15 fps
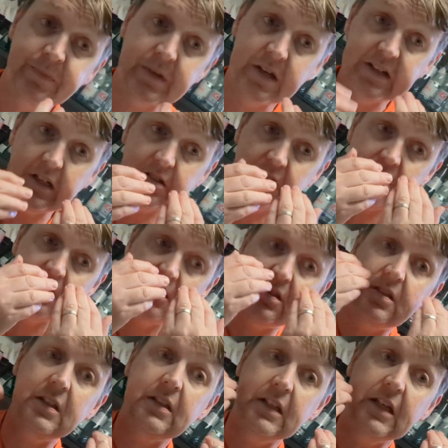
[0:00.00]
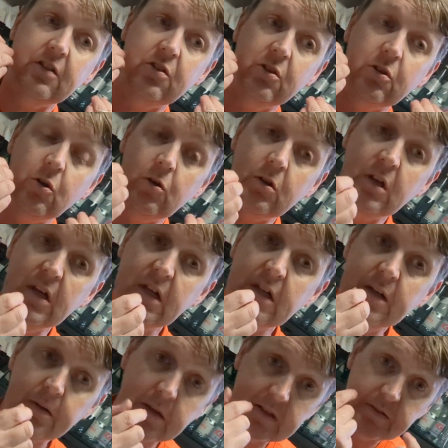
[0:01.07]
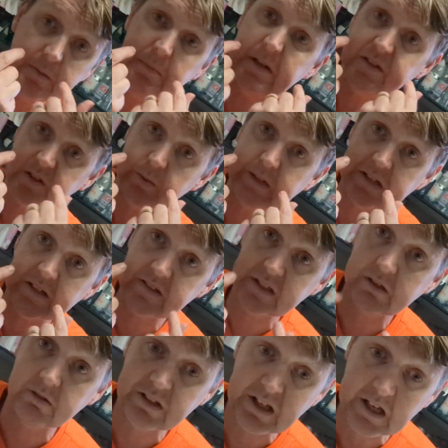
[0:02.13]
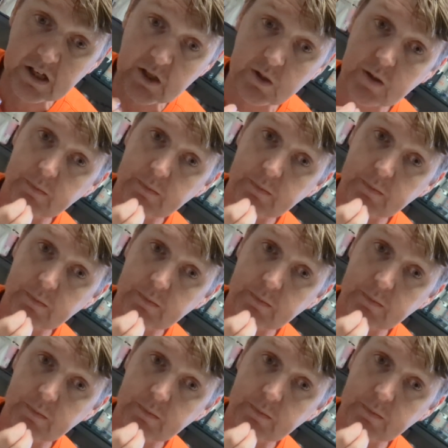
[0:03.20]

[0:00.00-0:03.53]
It doesn't sit there too long, but it's a bit of sweetness there on the edge,